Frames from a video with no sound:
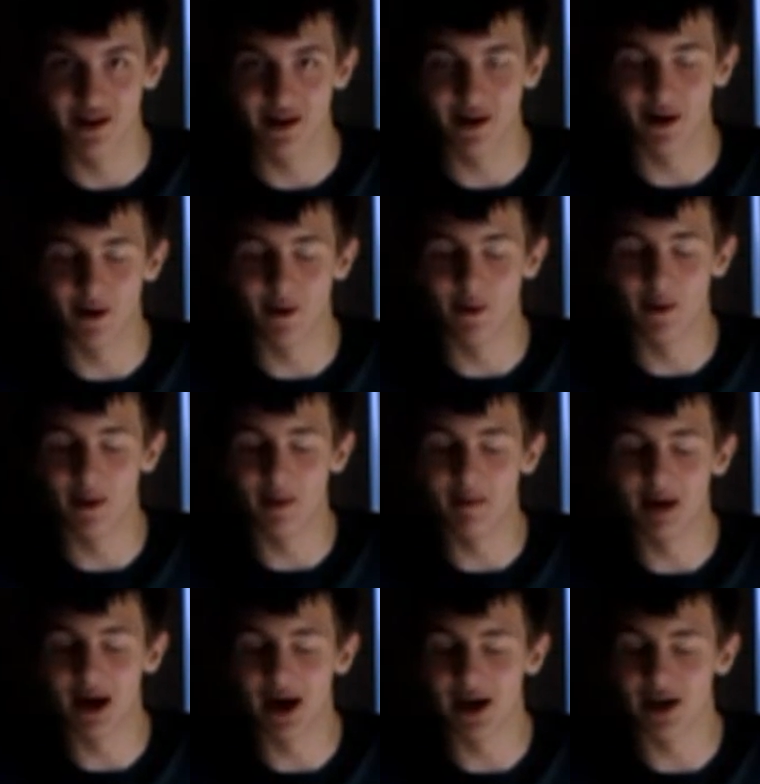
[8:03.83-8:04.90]
Oh
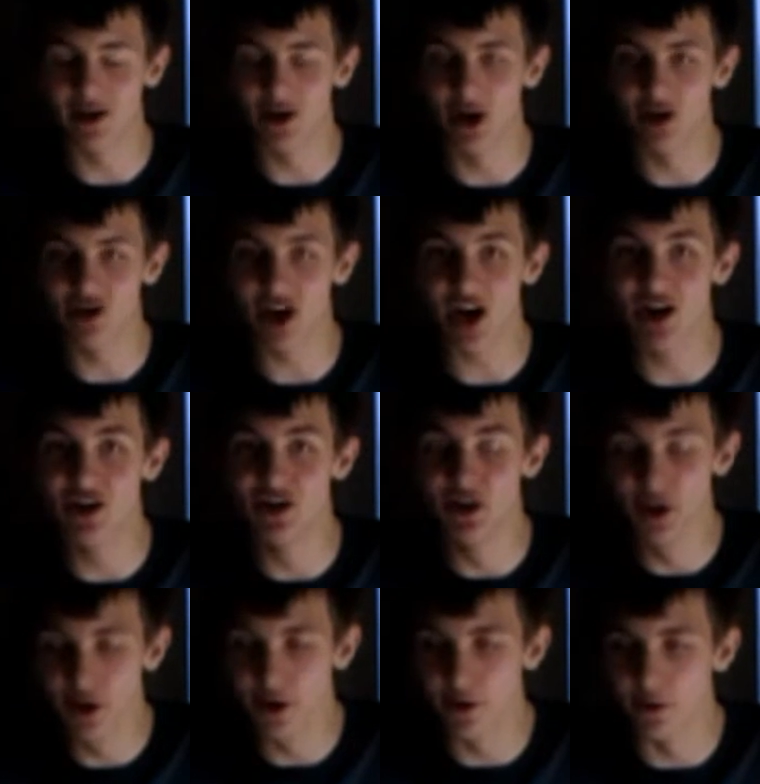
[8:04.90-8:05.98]
my gosh, I
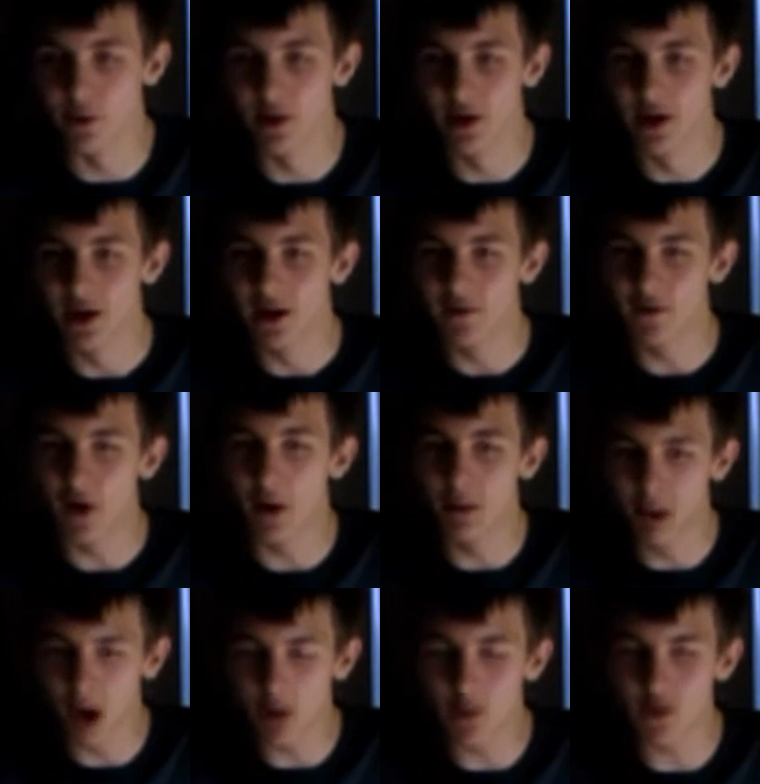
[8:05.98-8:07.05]
knew for a
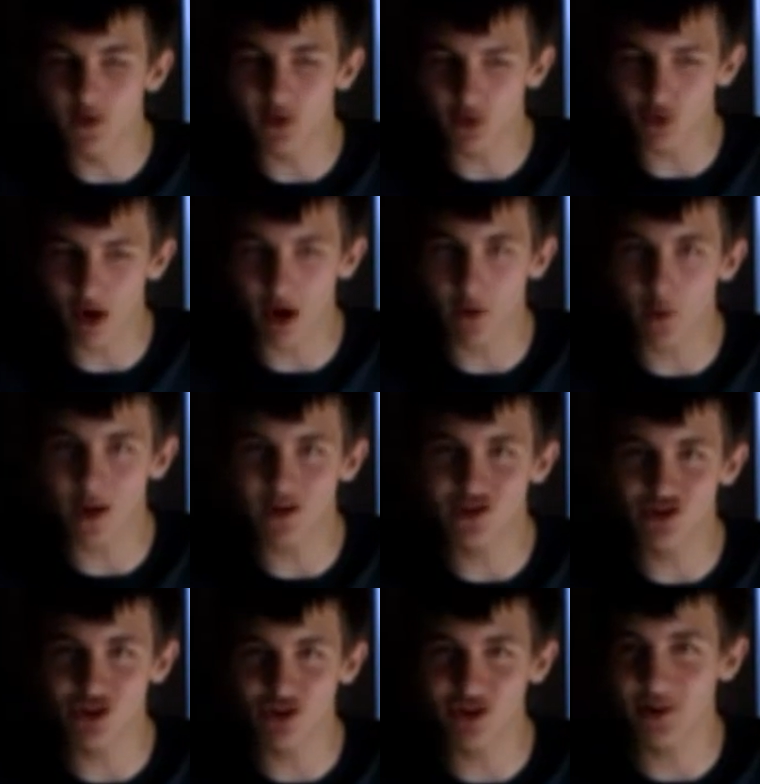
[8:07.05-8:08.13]
moment, alright, when's
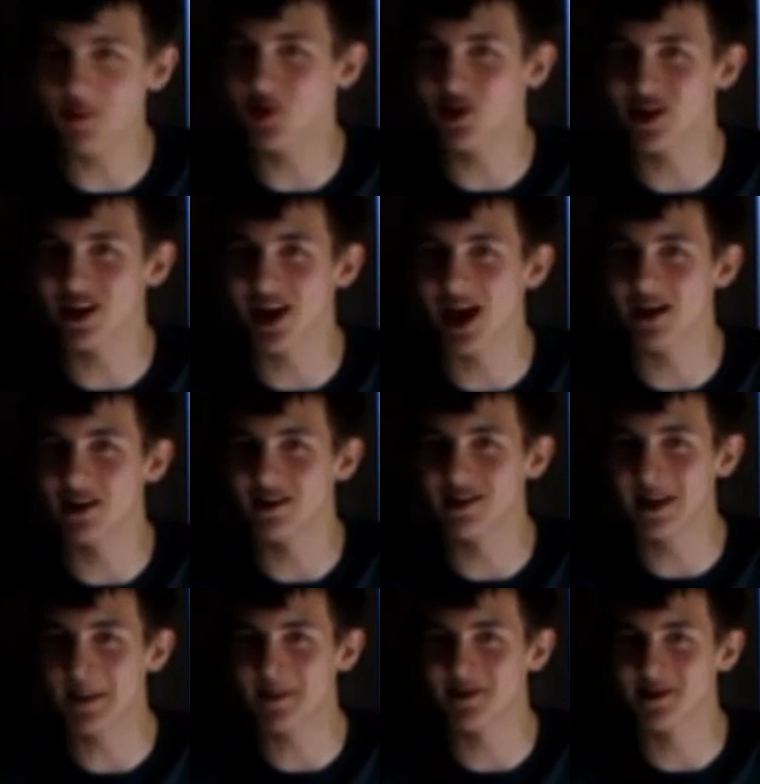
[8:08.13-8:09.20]
John Sims gonna get in this
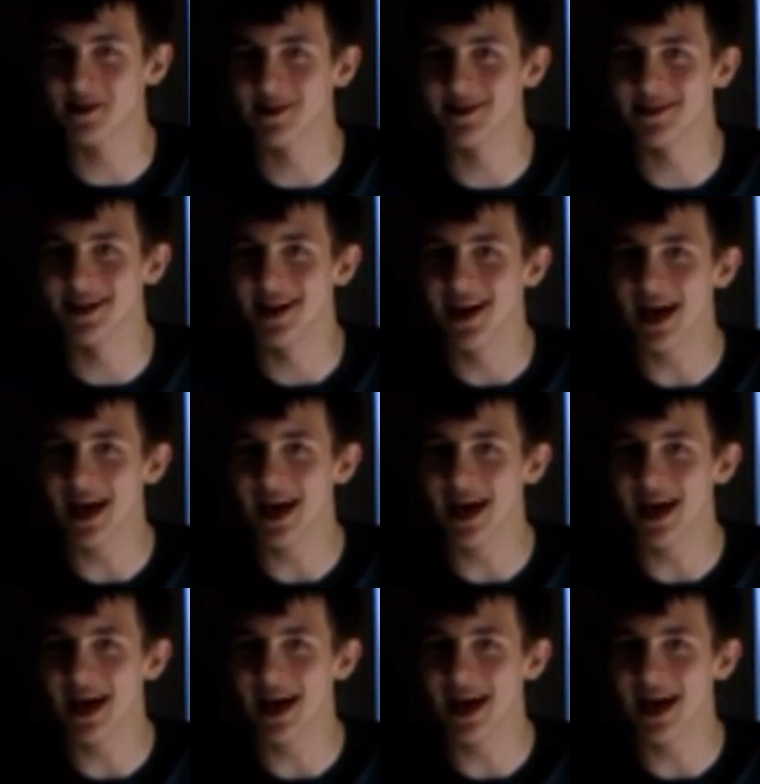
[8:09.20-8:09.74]
episode?